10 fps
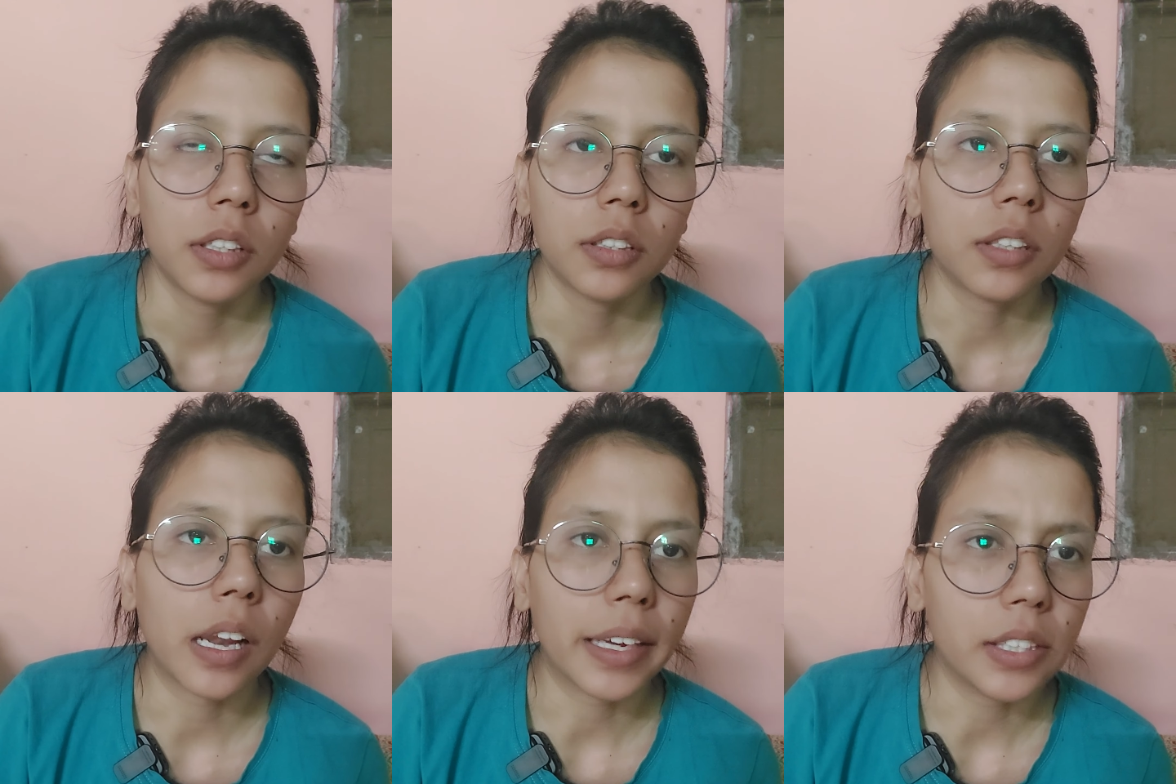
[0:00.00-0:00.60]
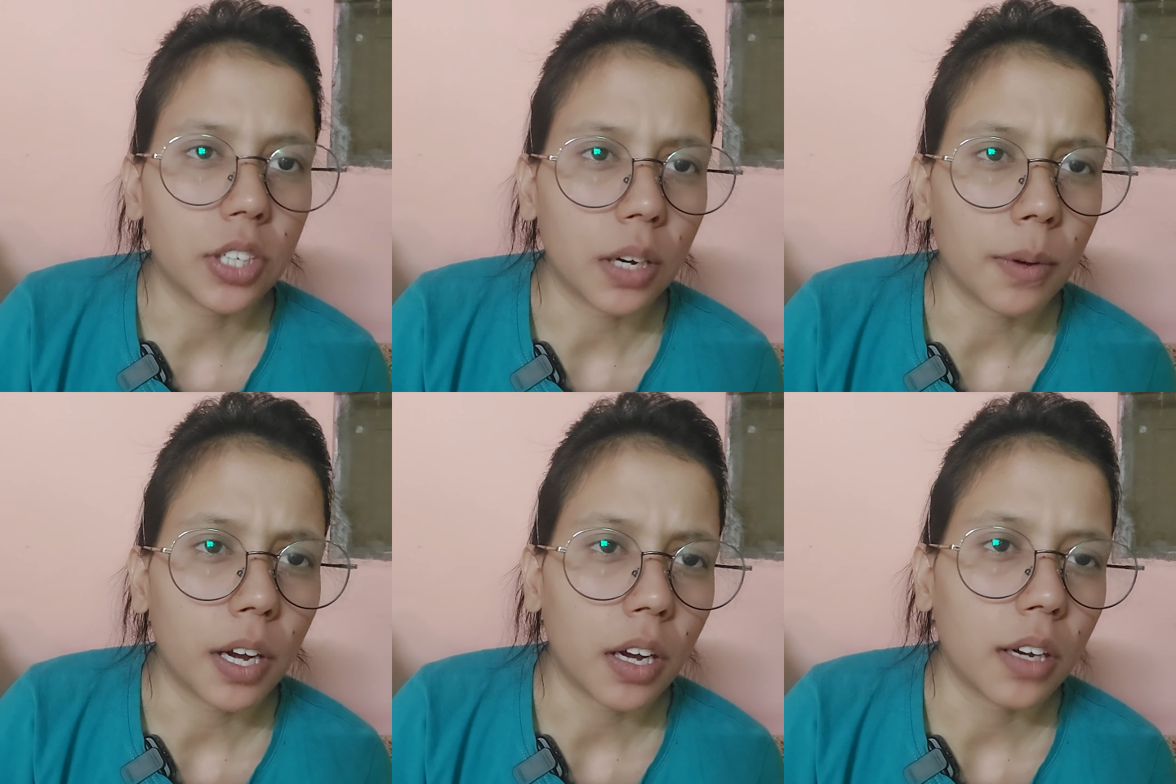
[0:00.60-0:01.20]
So like
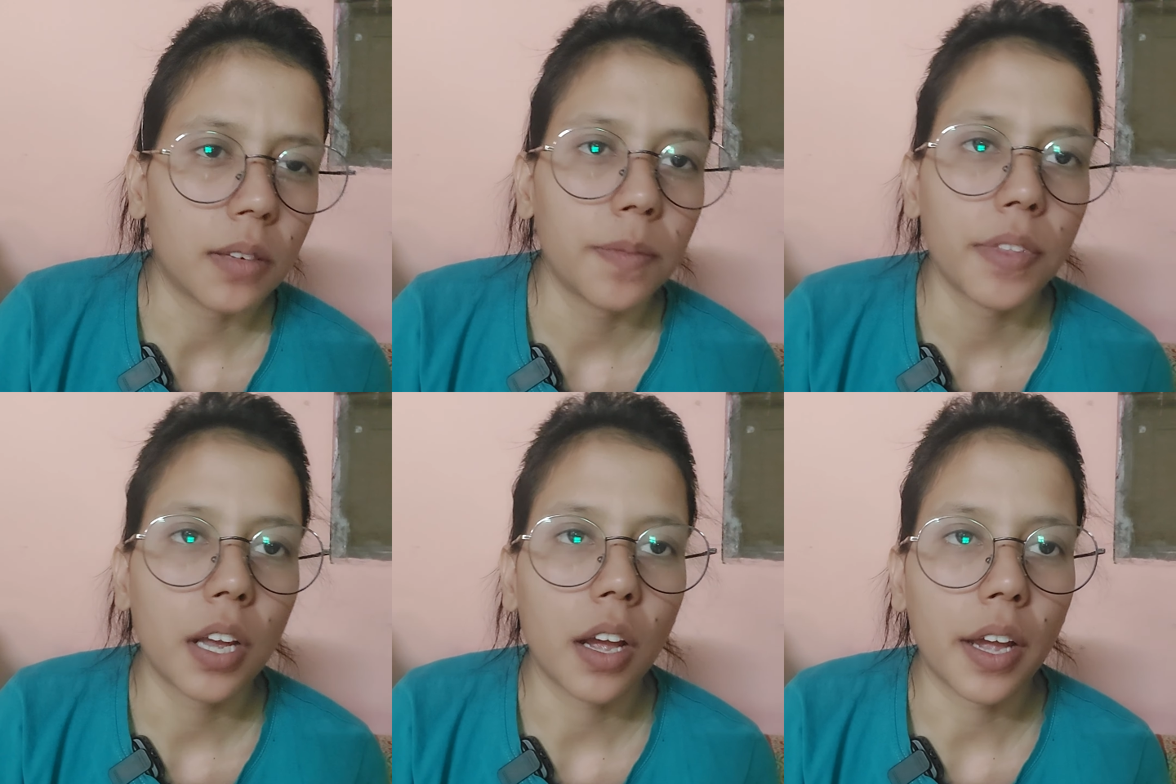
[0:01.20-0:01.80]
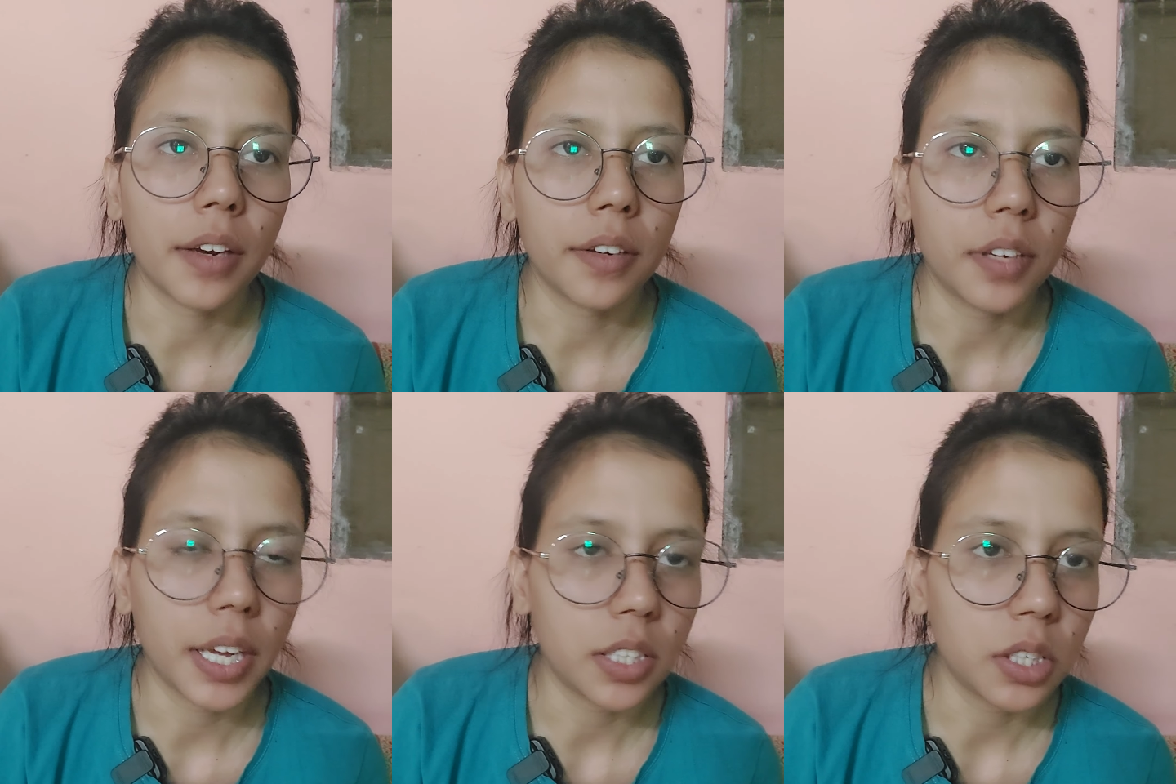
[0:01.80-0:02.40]
Java, and
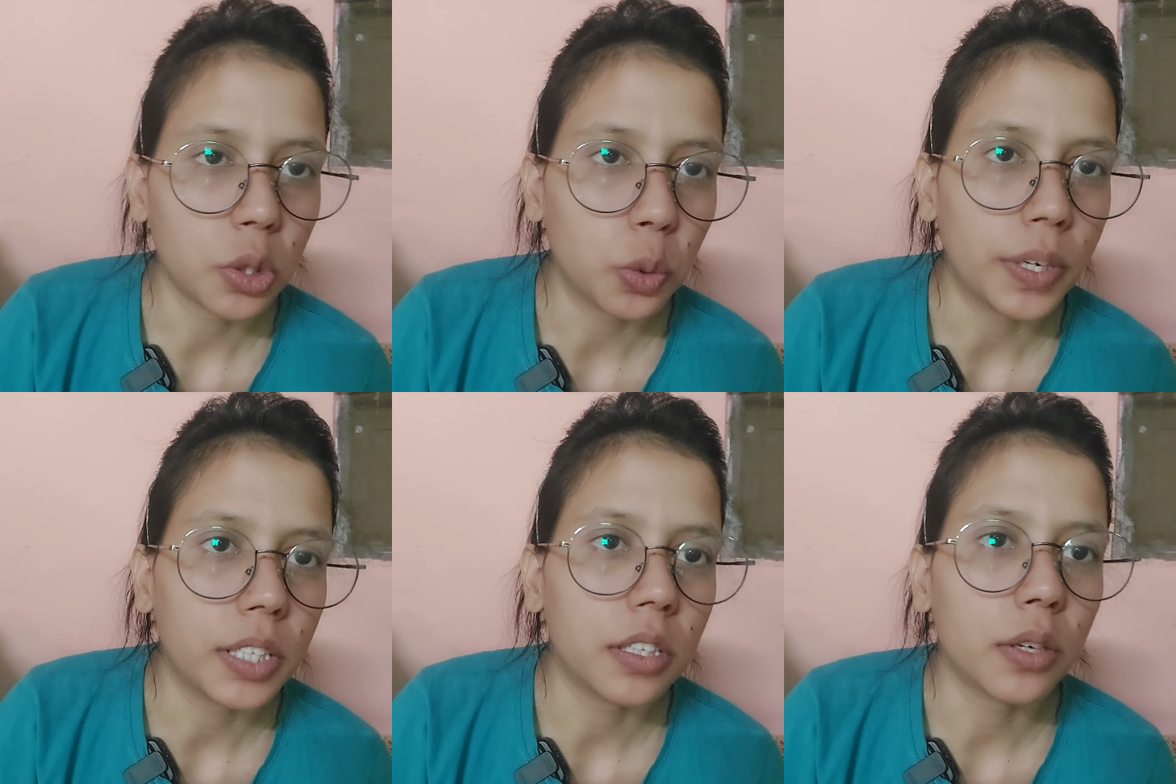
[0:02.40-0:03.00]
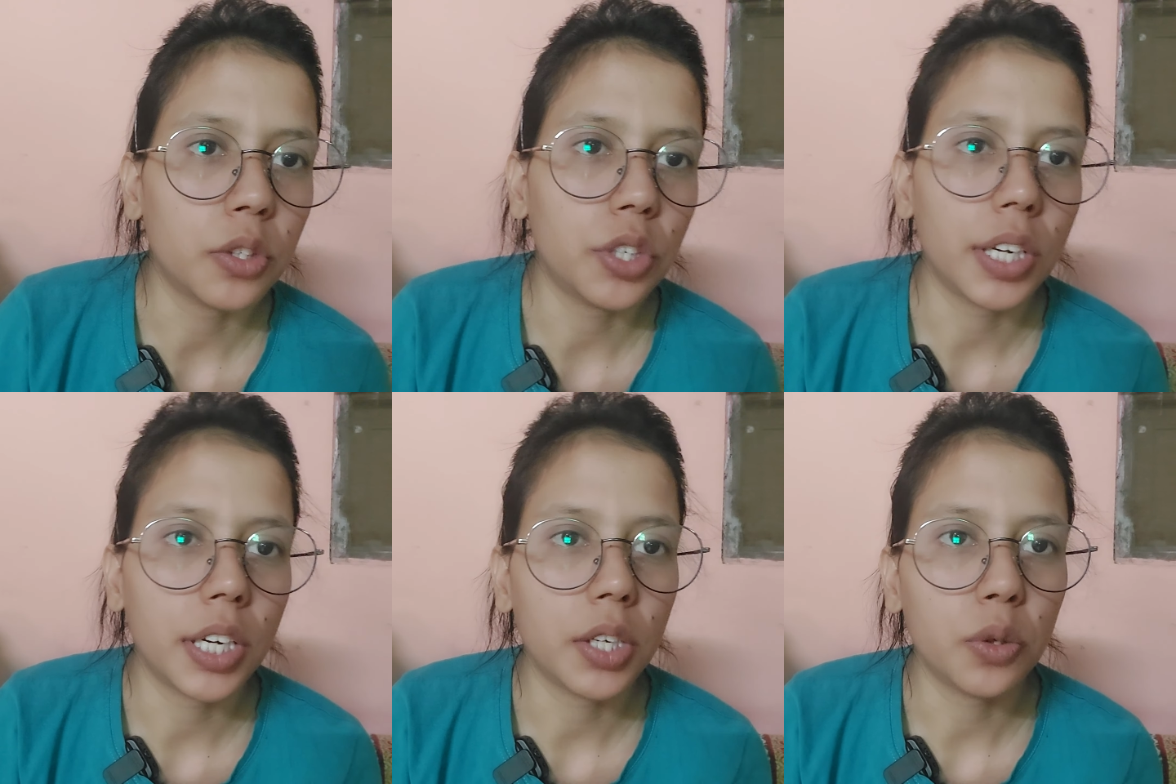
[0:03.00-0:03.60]
as a QA is the
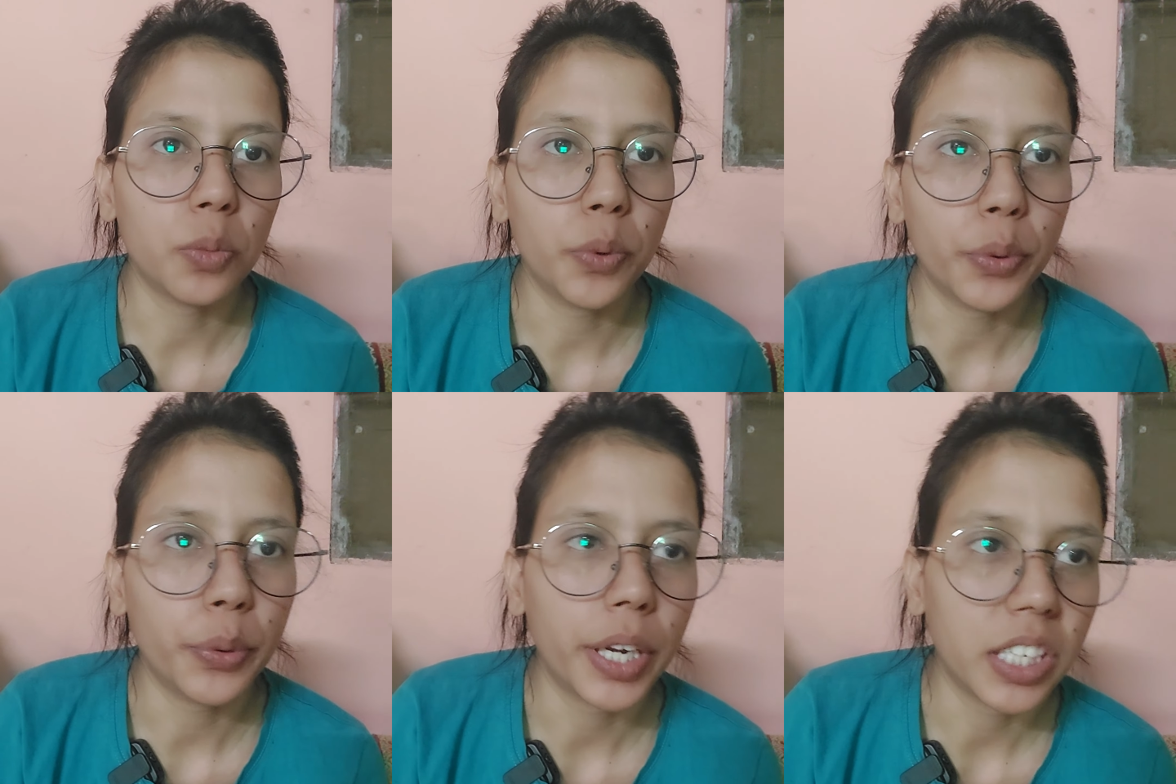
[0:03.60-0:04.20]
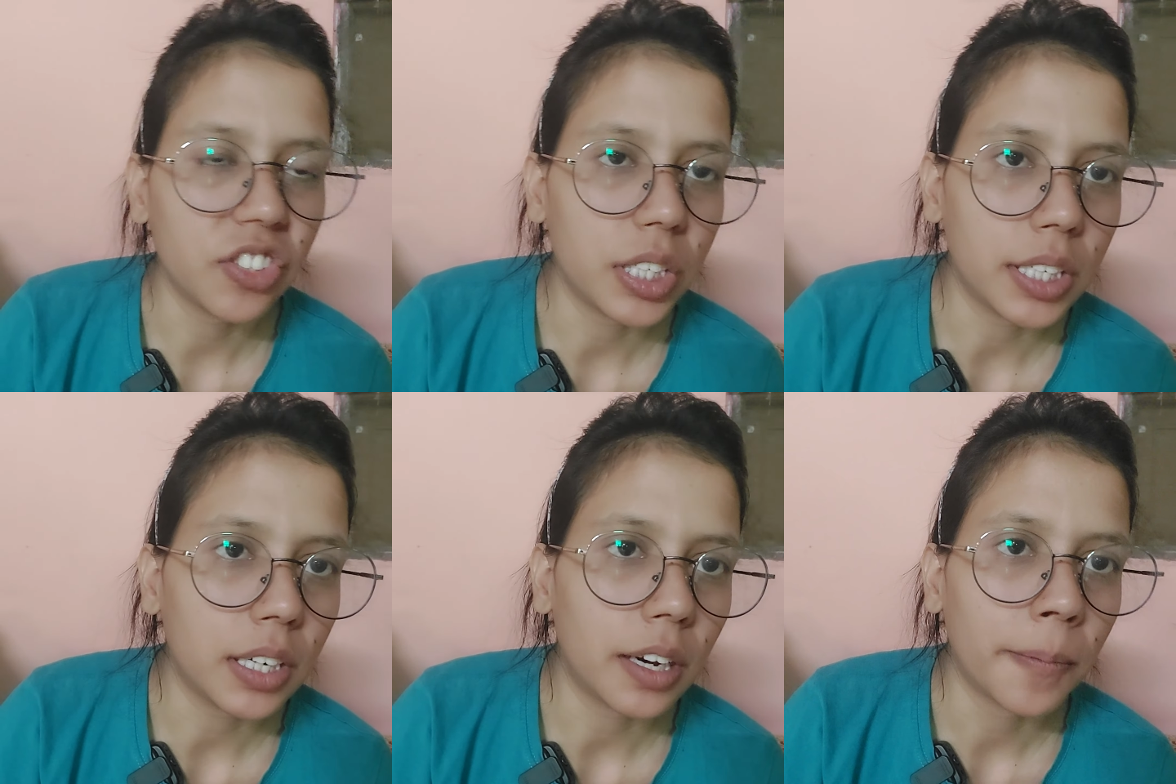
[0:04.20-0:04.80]
ADO board and
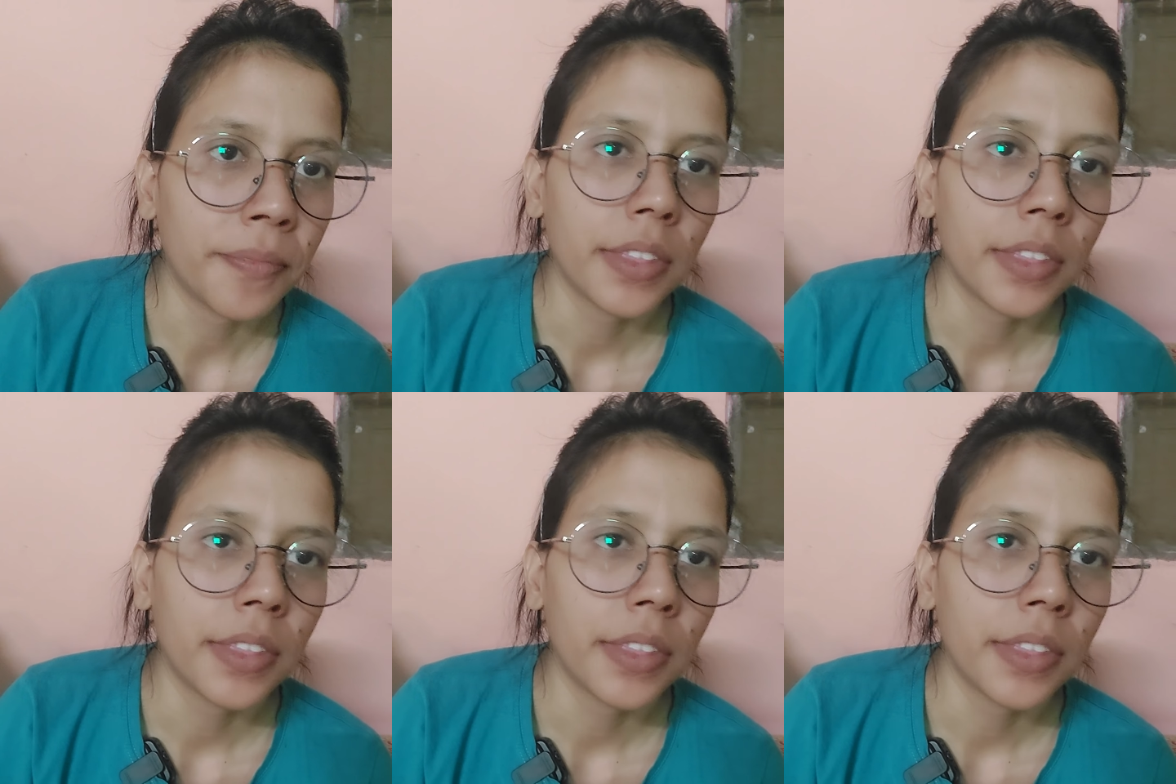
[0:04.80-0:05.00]
Jira,